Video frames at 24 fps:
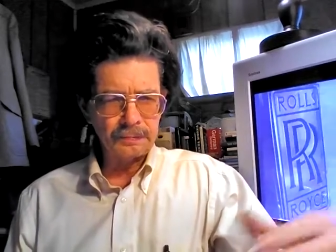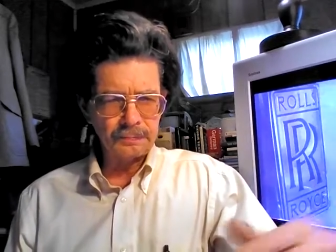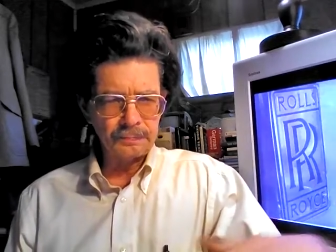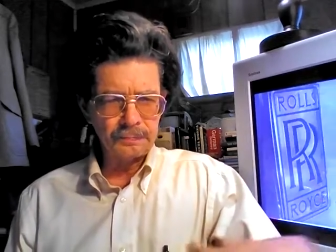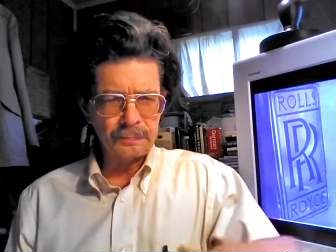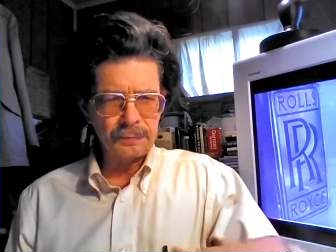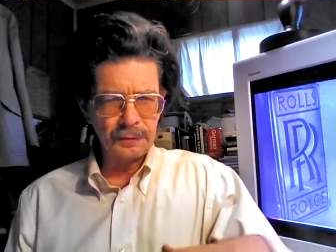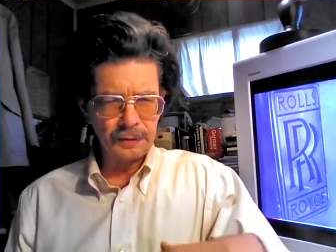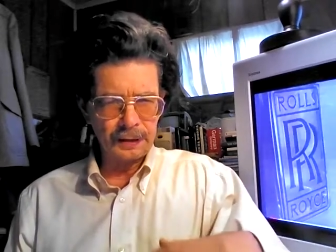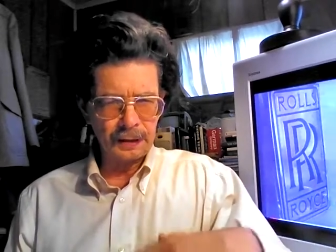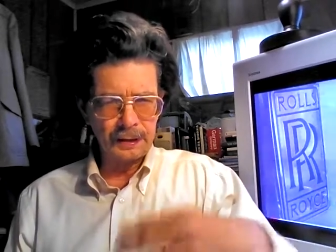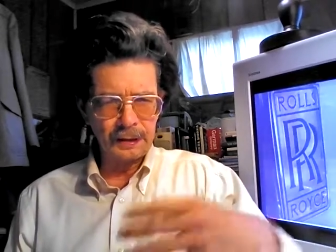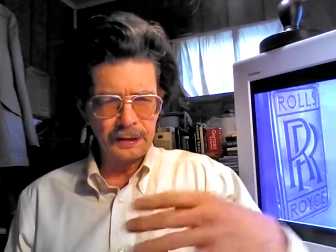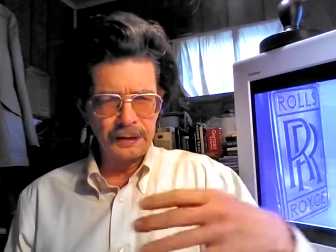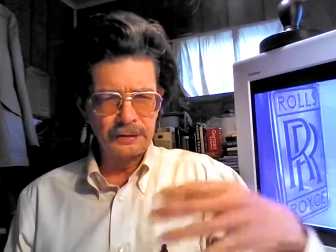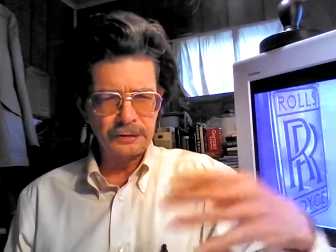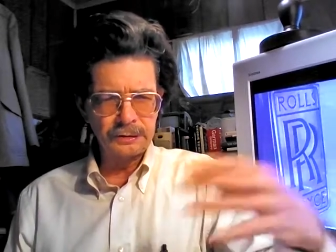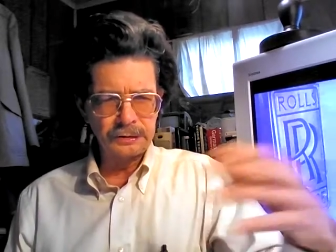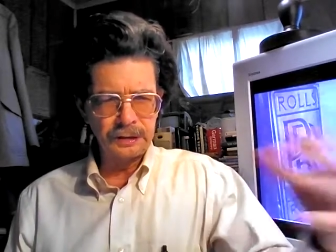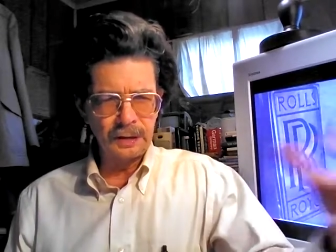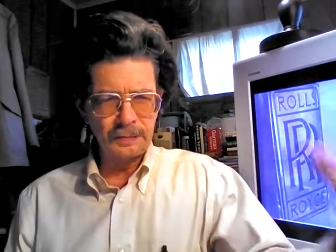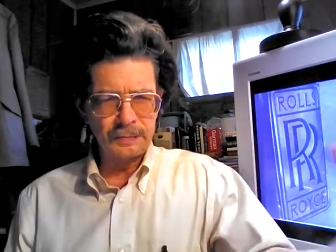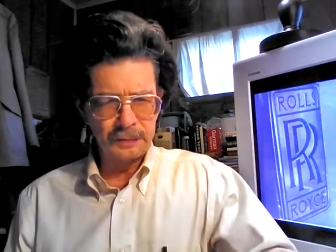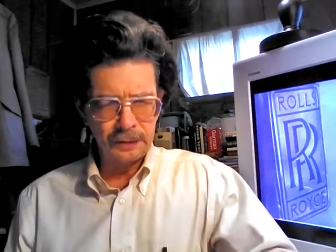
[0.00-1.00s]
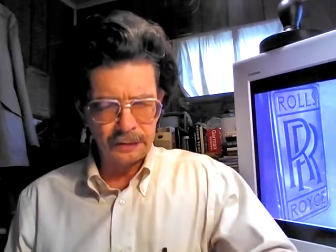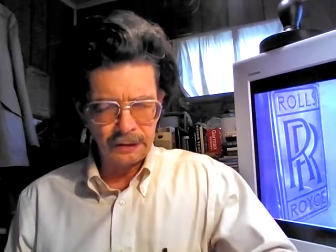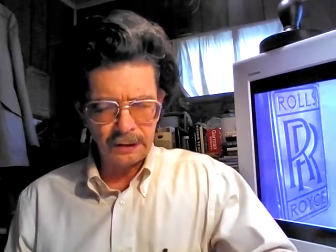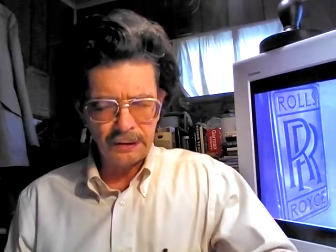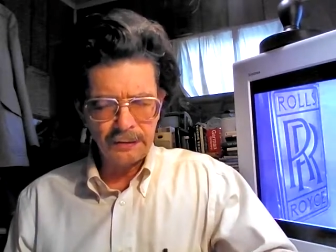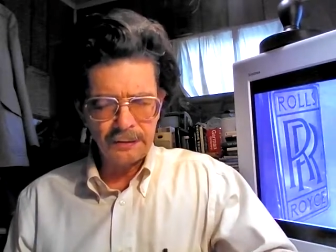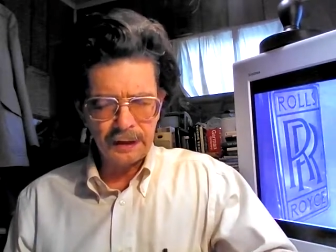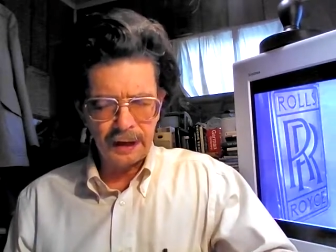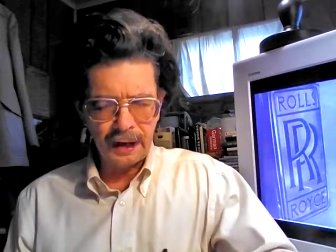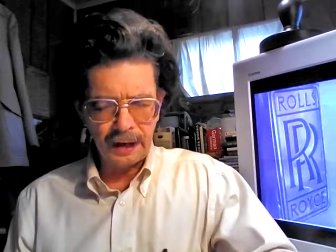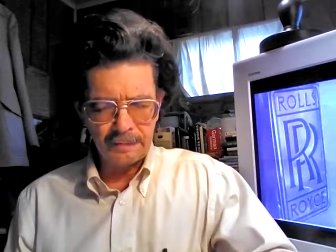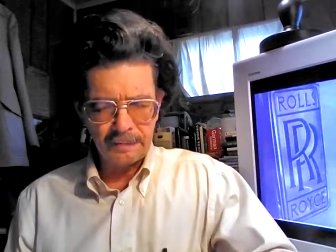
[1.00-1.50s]
for the leadership to
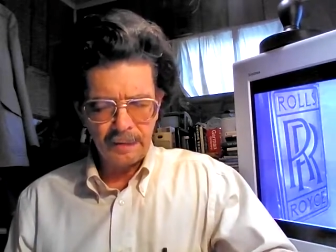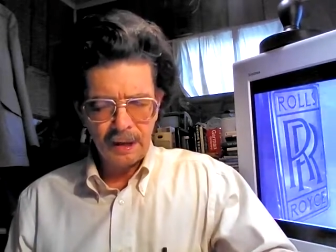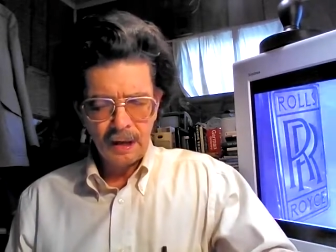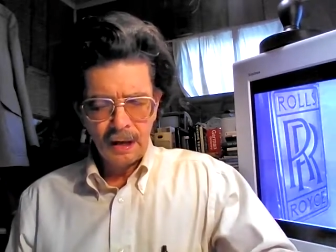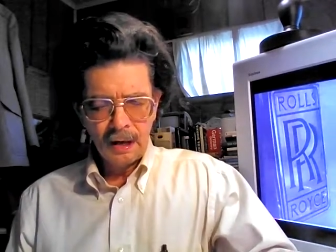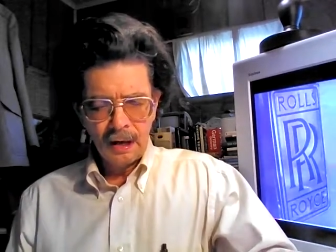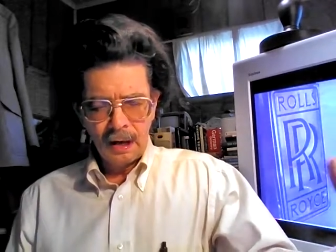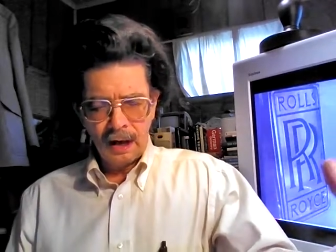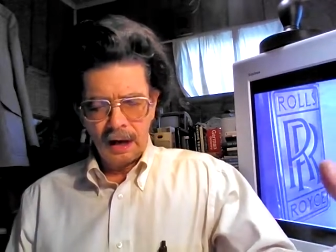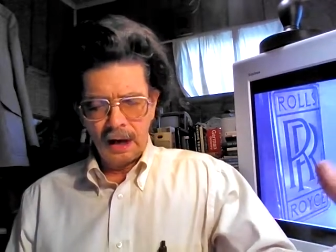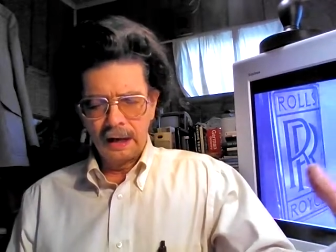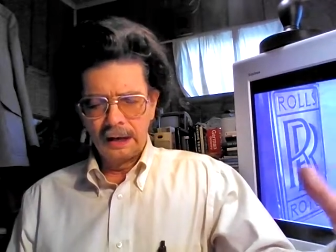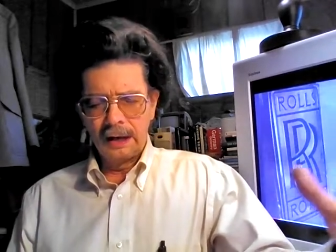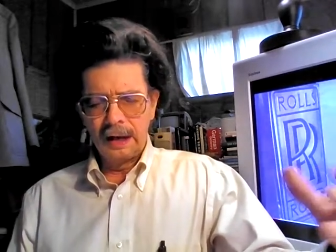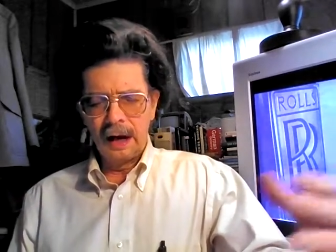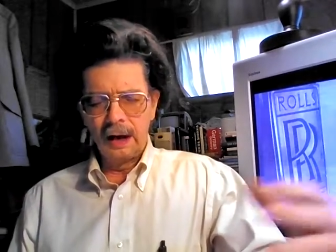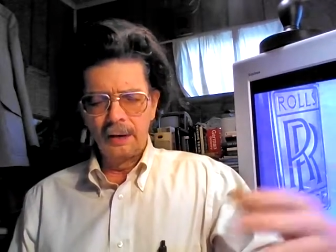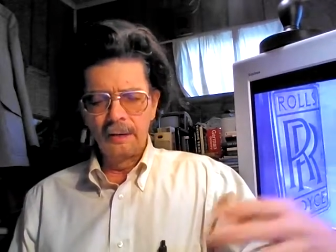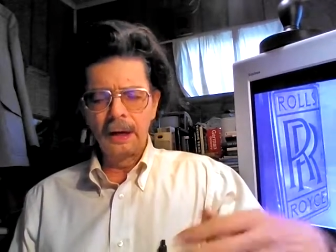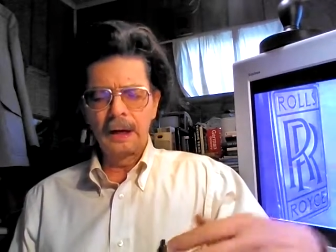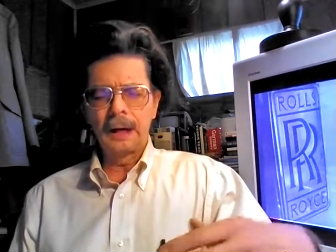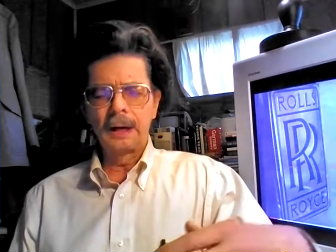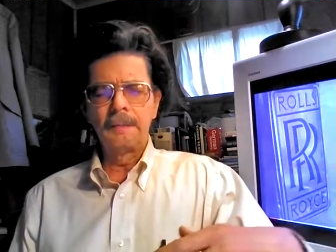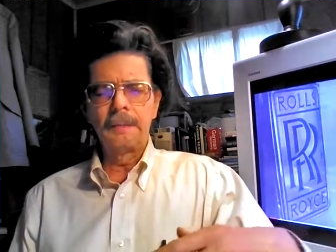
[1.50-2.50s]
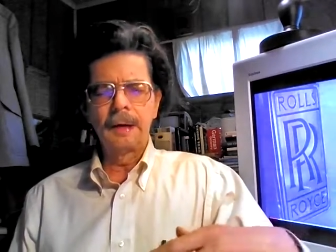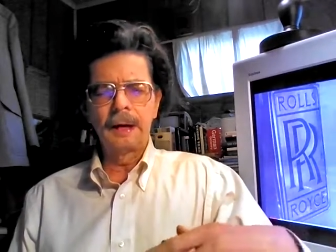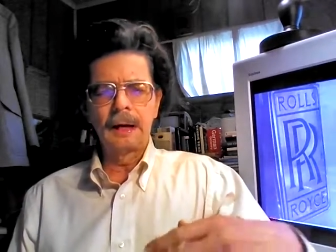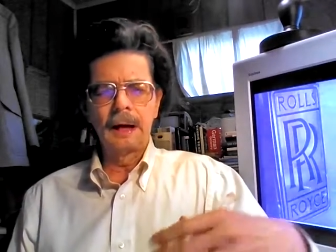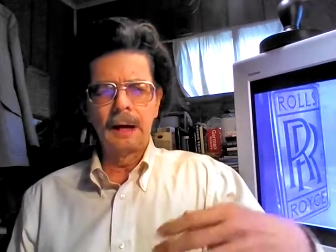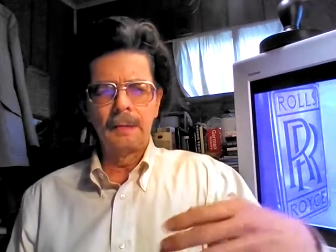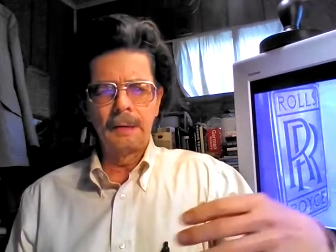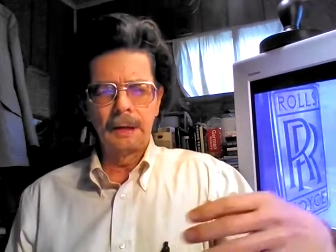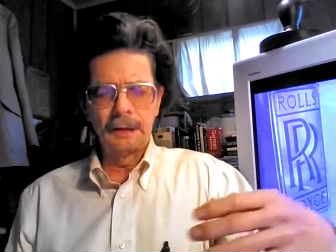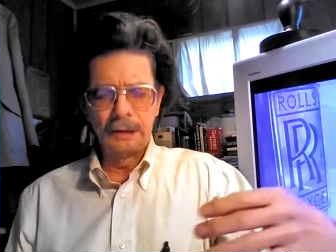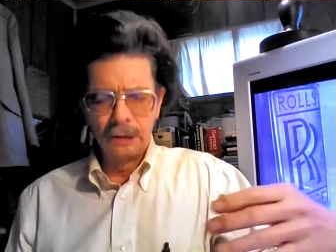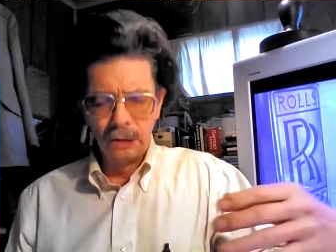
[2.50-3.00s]
do that, and how we can
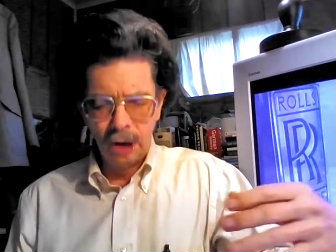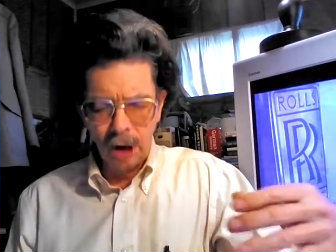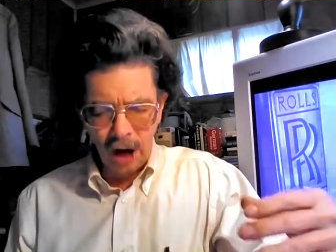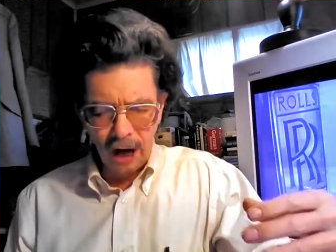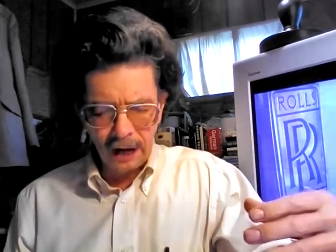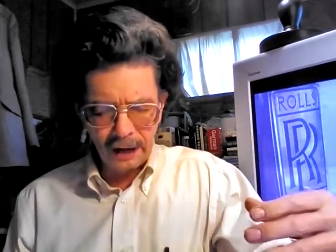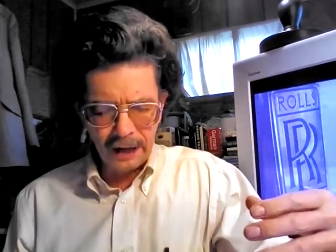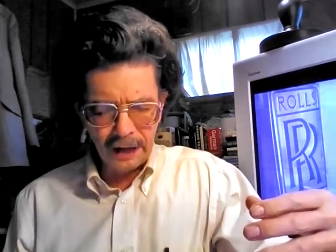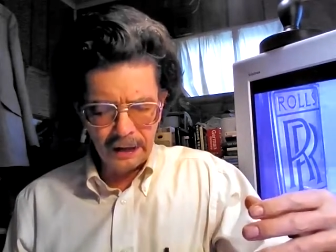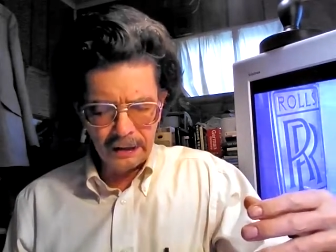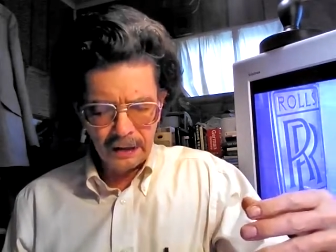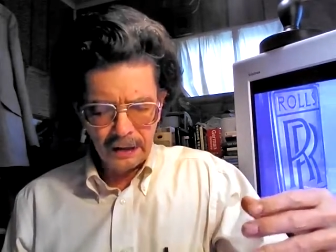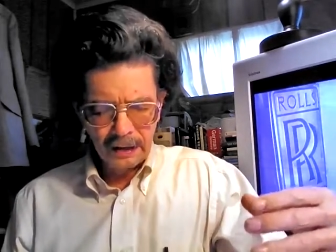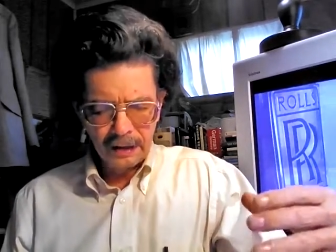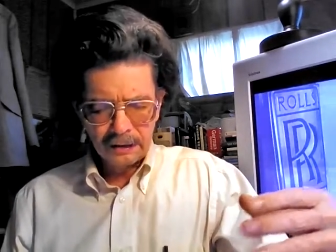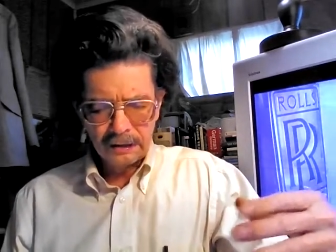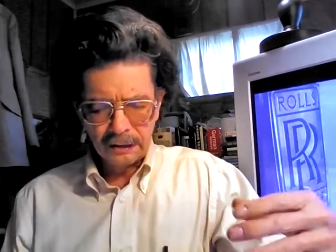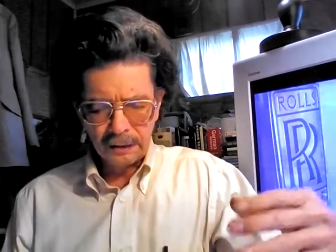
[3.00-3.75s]
become anointed